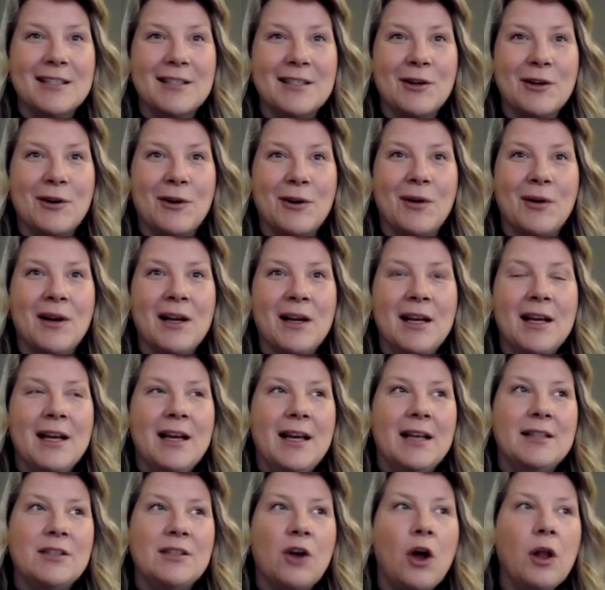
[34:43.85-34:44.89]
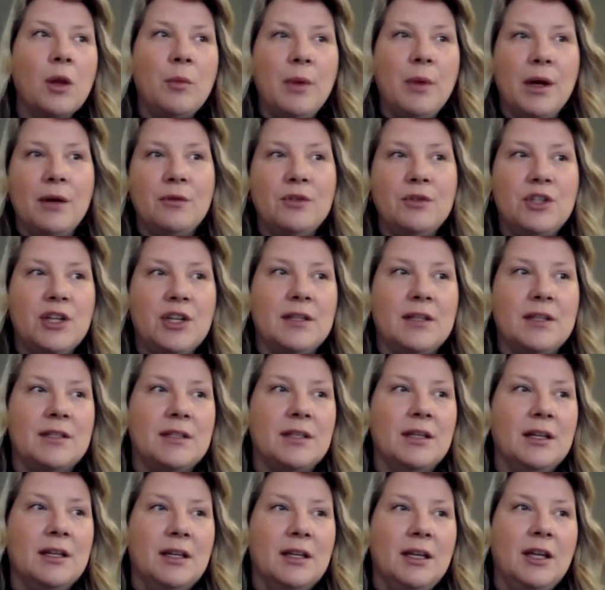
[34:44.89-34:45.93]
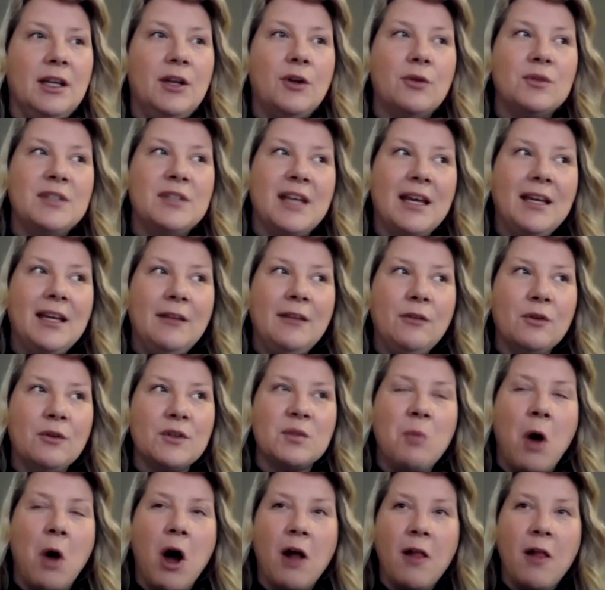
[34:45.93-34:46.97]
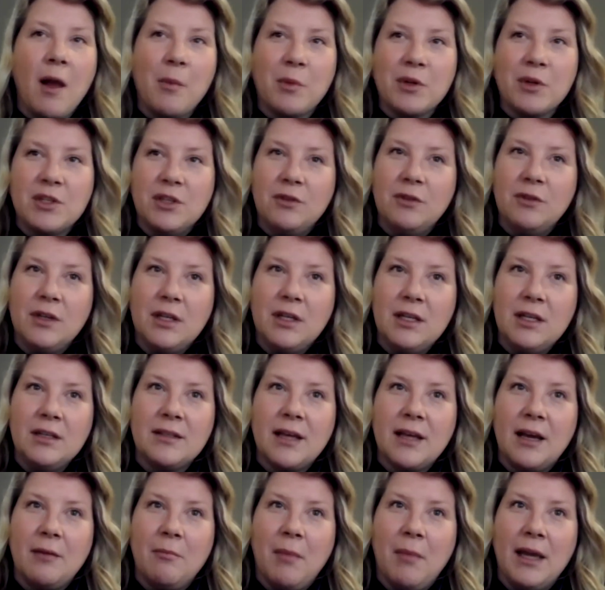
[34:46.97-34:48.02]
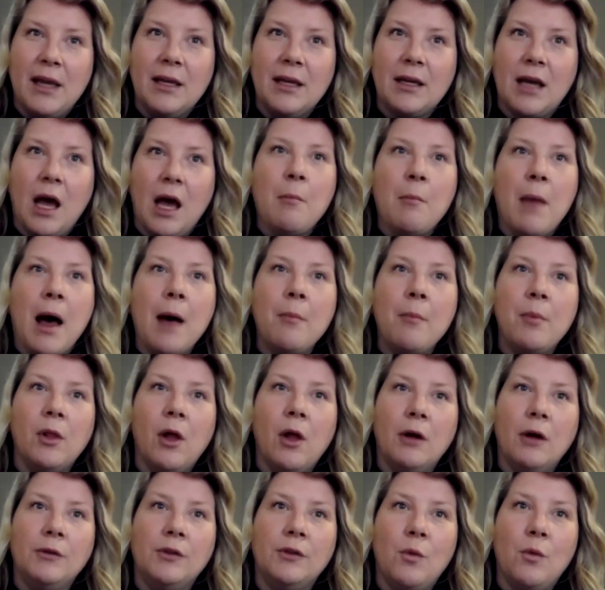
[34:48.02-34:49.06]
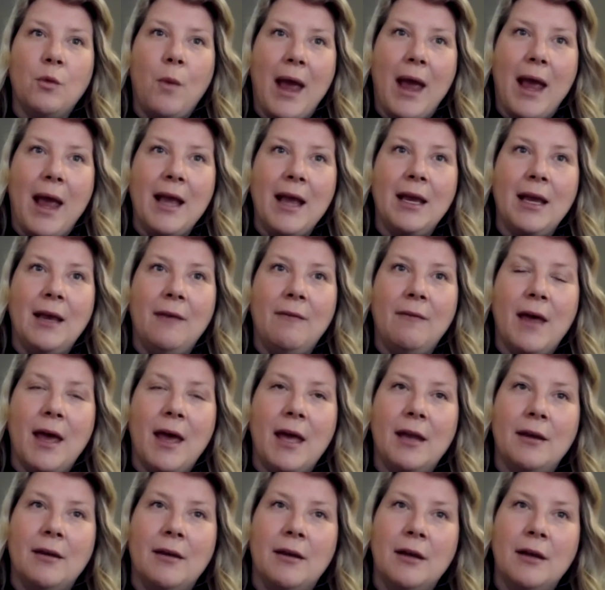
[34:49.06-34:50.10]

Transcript: So it's all about just, taking those small opportunities that might come up along the way, and then